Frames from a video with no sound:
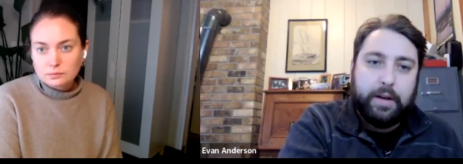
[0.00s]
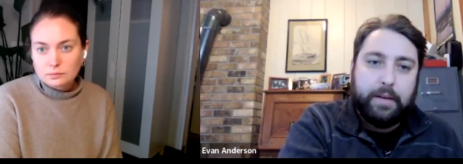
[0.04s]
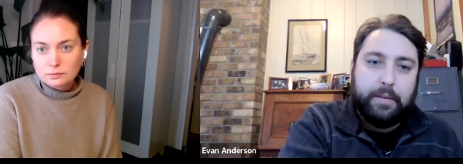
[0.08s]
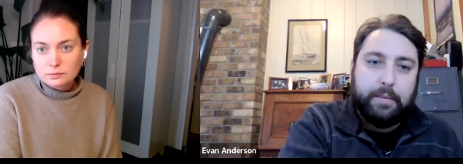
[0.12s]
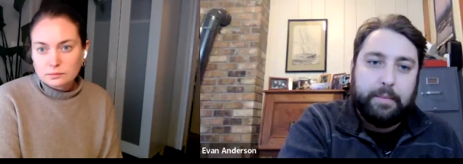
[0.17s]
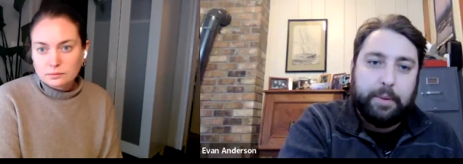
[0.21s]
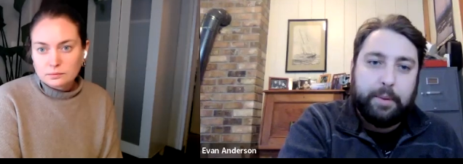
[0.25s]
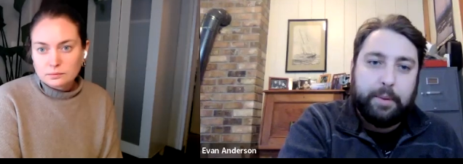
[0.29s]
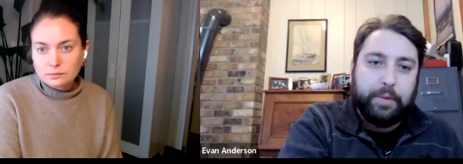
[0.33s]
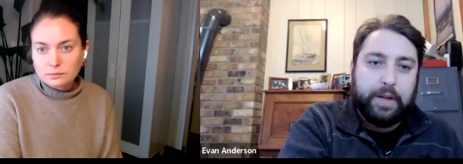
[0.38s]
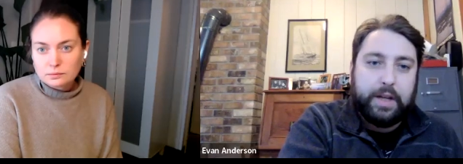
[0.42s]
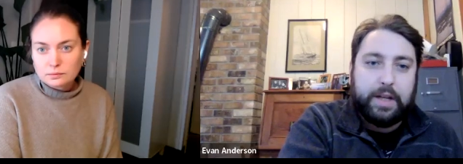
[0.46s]

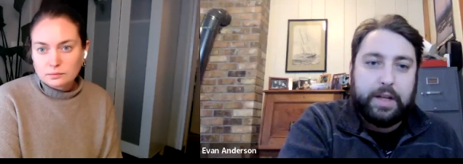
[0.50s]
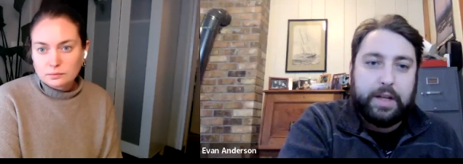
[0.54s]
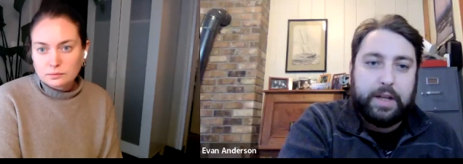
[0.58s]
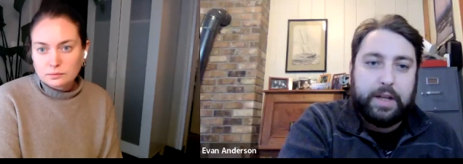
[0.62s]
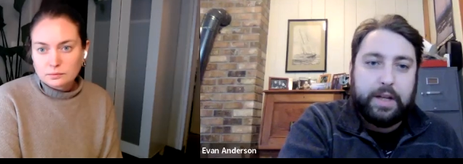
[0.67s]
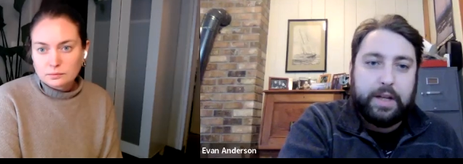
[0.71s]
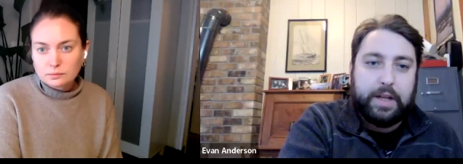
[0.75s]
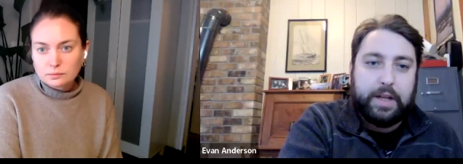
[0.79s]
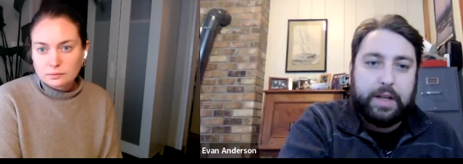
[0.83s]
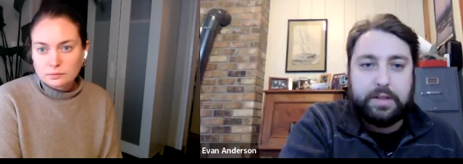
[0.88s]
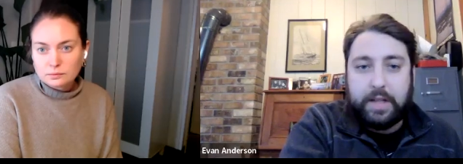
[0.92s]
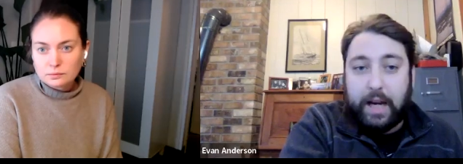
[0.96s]
Speaker 1: both
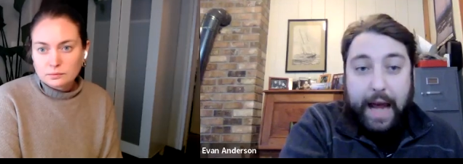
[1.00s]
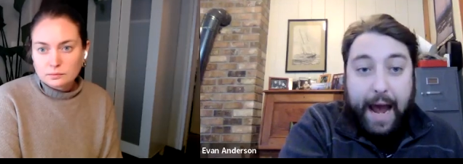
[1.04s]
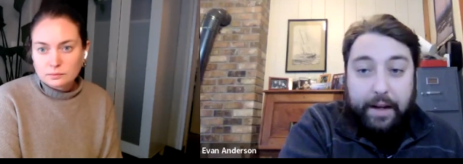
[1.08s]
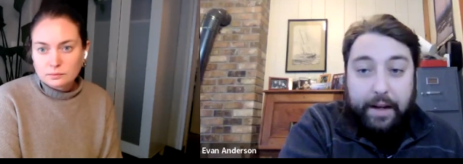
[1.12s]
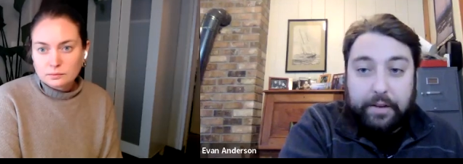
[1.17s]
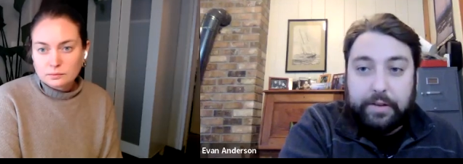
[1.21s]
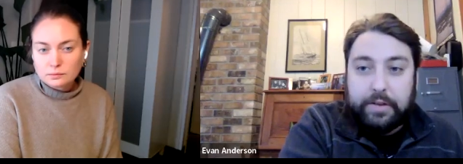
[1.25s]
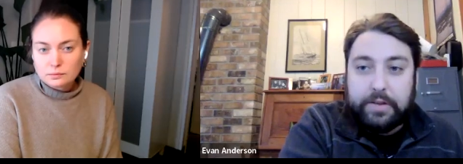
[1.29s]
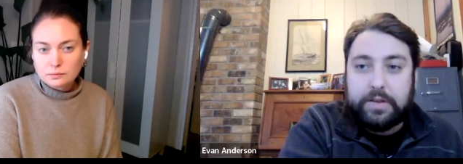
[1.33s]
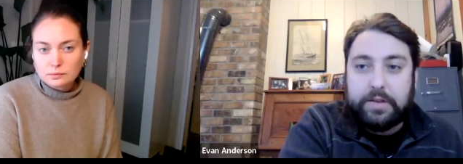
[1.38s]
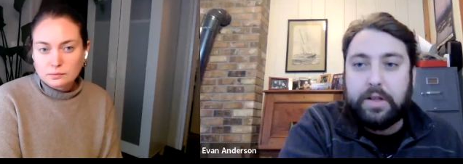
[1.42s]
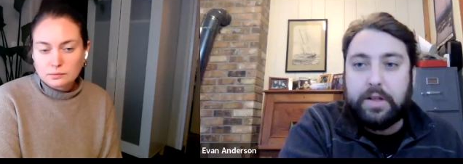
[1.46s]
nation state
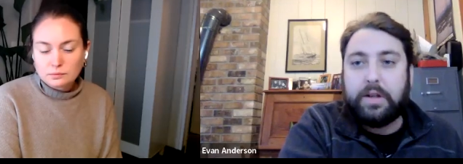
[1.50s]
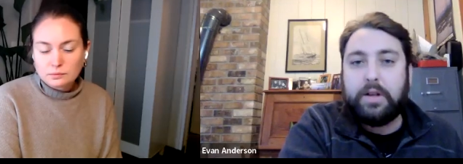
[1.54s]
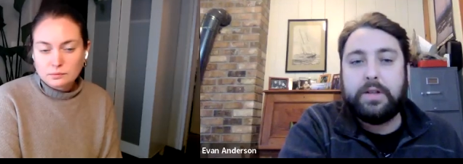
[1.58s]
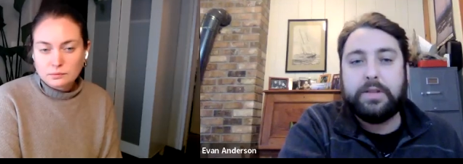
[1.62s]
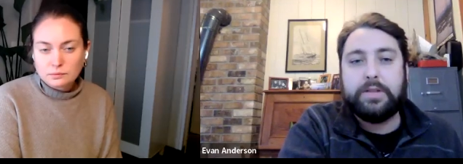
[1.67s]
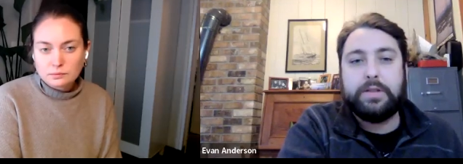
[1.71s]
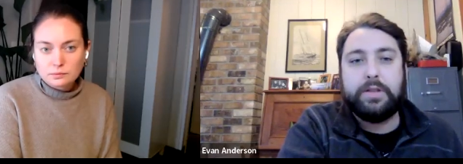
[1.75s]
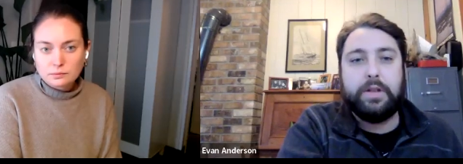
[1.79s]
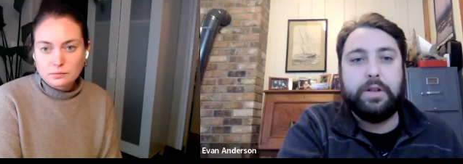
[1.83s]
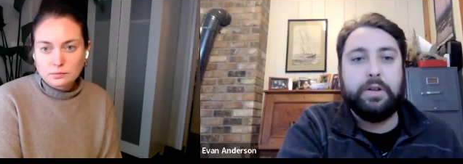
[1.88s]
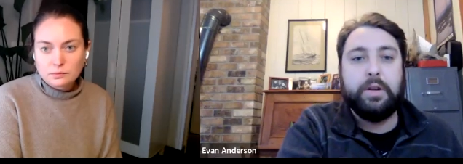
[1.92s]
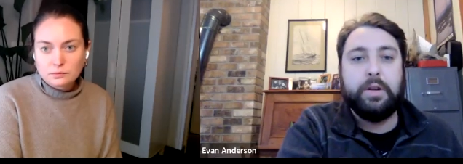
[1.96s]
actors
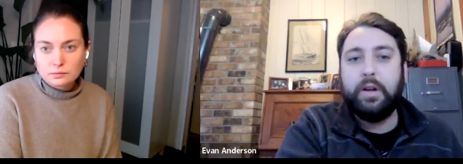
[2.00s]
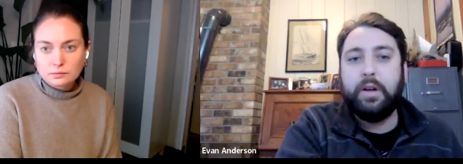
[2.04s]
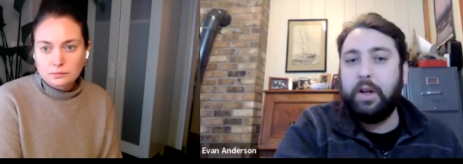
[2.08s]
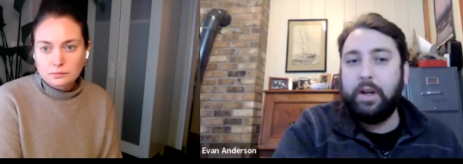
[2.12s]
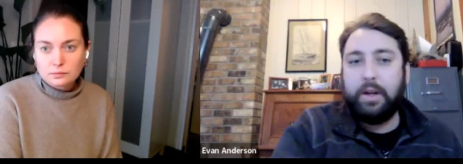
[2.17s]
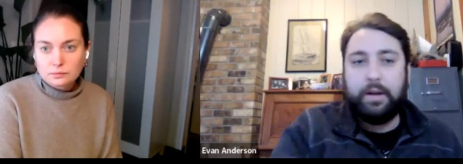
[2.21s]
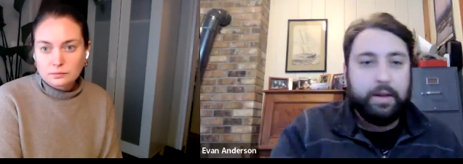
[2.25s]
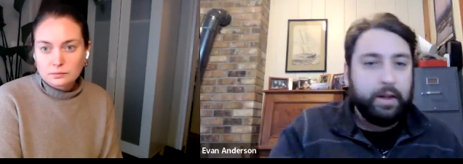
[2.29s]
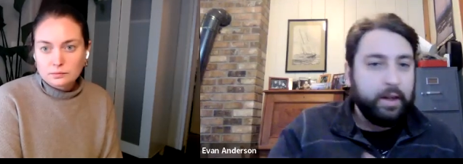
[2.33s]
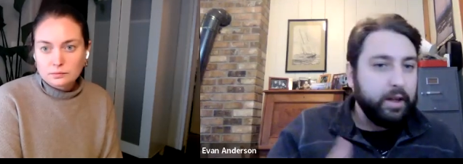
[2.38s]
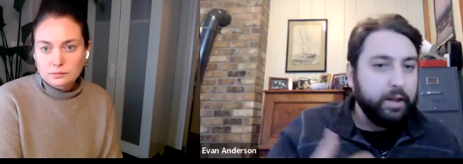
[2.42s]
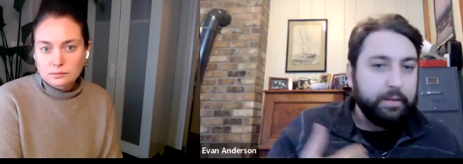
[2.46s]
and also,
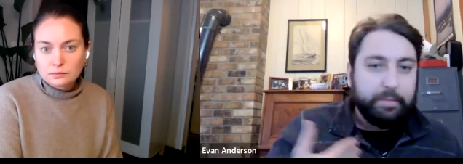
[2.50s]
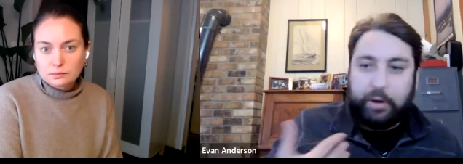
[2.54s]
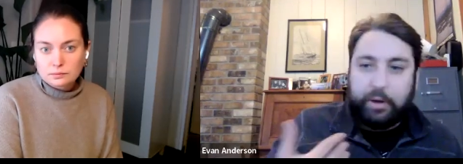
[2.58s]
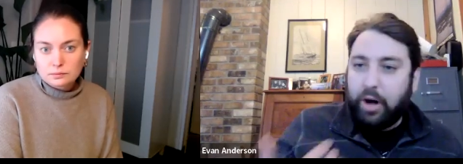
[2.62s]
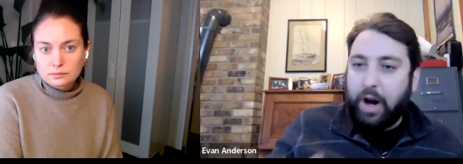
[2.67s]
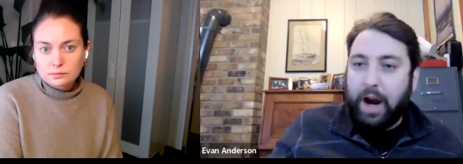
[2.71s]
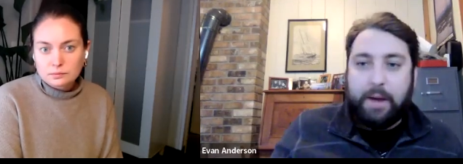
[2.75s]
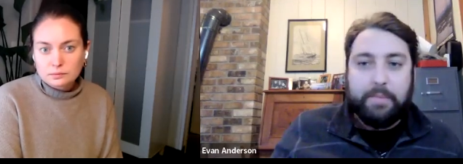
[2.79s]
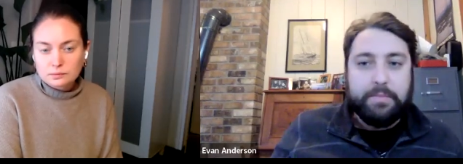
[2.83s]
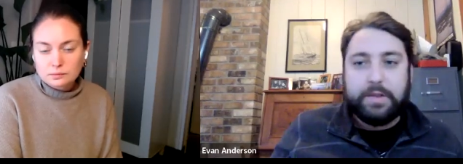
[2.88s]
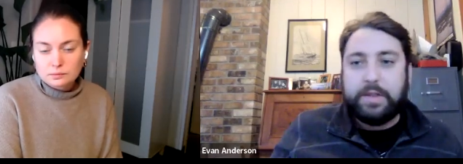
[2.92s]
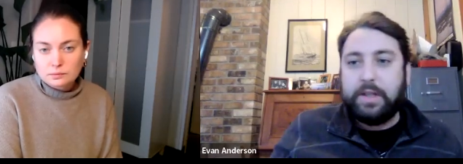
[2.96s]
you know,
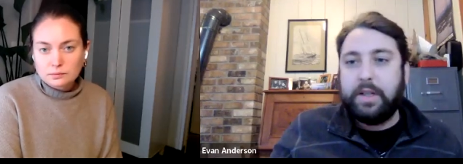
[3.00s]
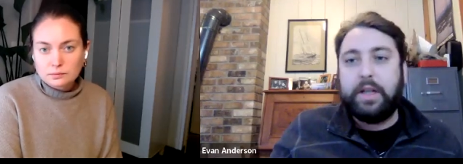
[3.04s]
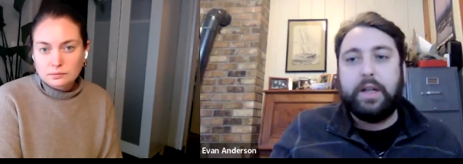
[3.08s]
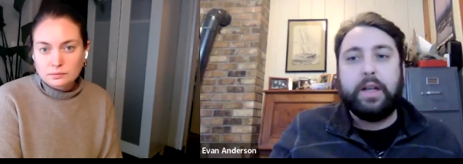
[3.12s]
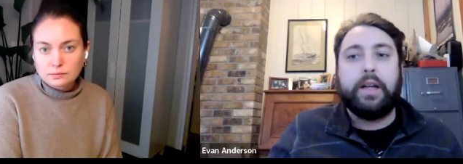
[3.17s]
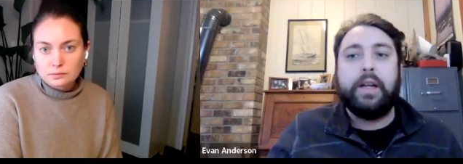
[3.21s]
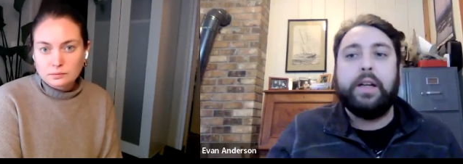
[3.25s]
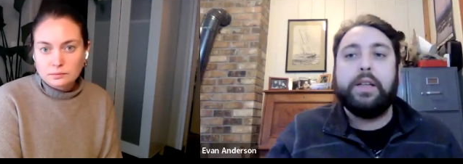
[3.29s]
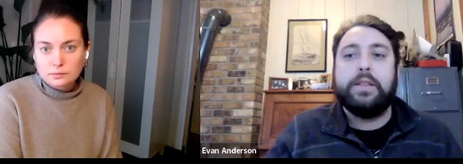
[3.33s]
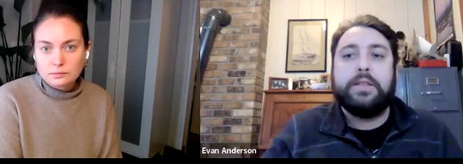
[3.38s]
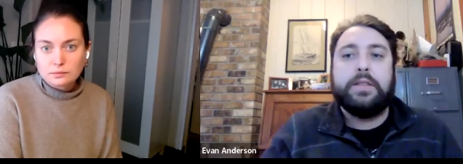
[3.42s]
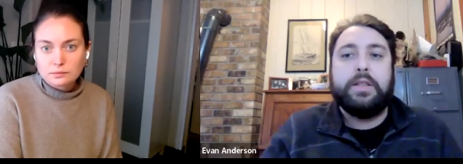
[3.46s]
crime
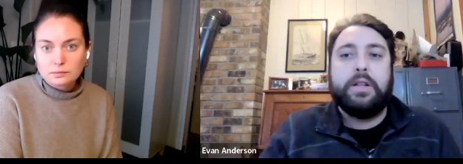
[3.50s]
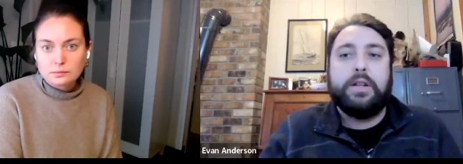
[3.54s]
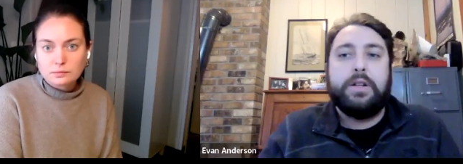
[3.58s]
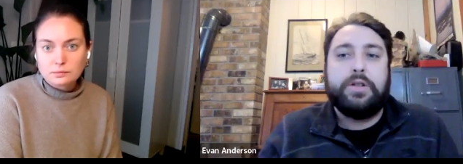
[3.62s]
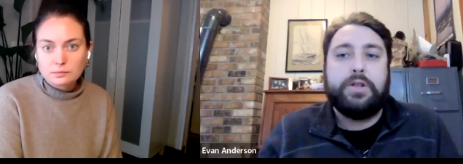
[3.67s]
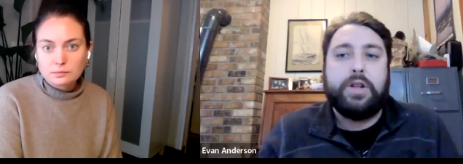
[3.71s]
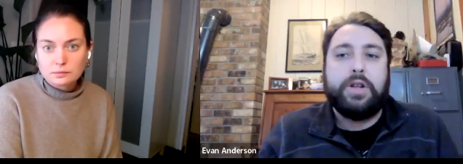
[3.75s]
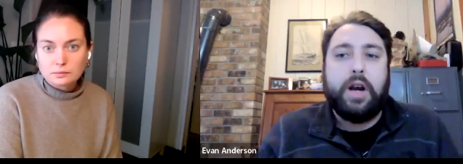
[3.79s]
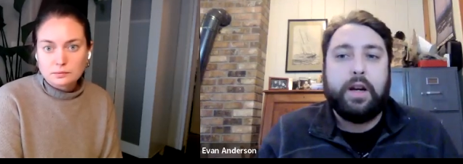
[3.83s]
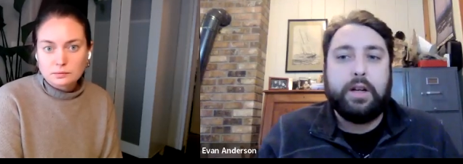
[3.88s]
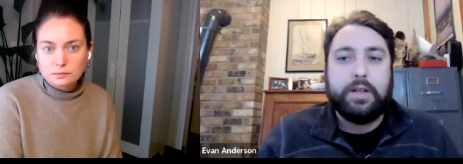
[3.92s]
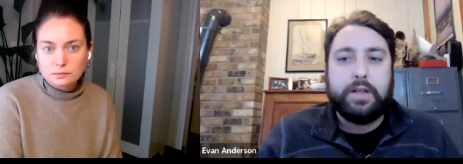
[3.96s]
syndicates that are
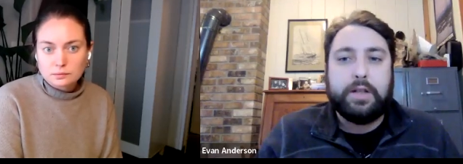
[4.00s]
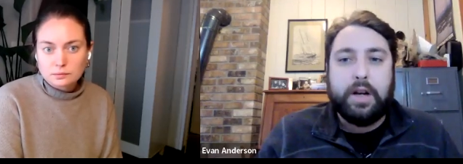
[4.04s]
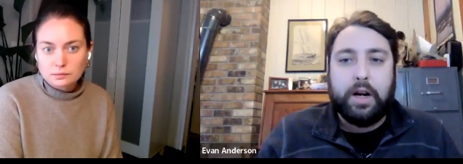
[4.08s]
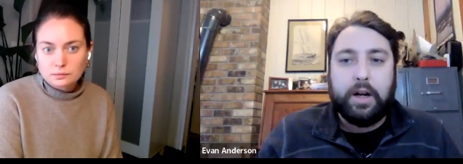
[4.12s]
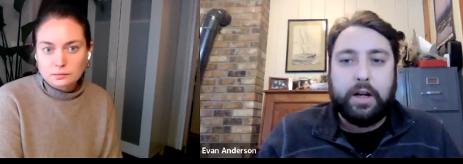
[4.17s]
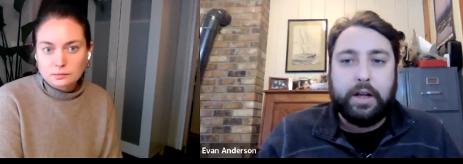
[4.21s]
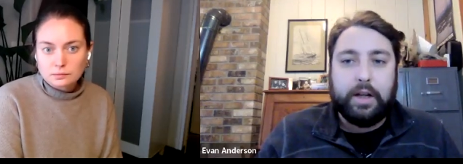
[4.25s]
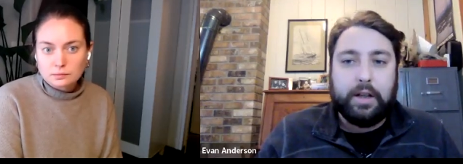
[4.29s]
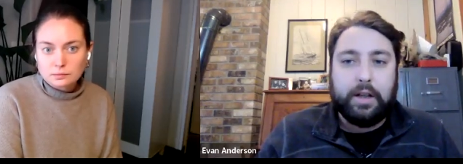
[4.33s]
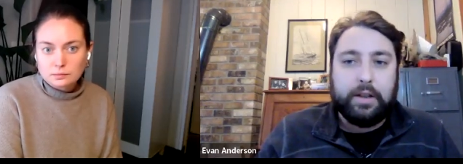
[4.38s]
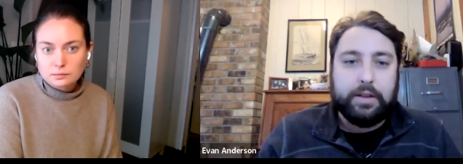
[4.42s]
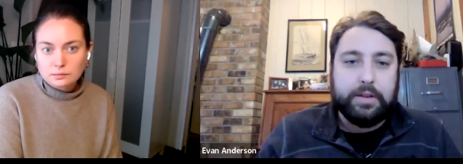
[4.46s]
trying to
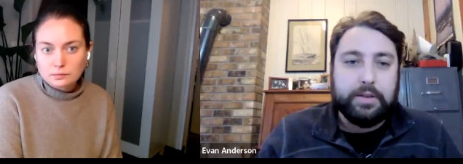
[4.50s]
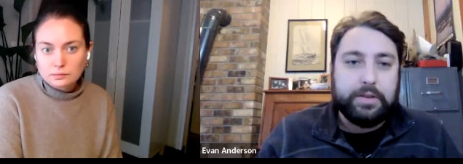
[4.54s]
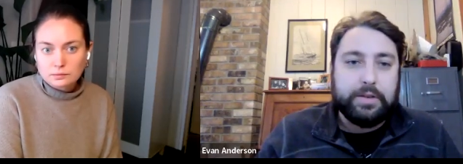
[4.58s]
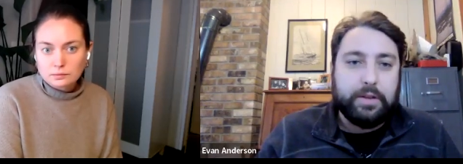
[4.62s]
target you.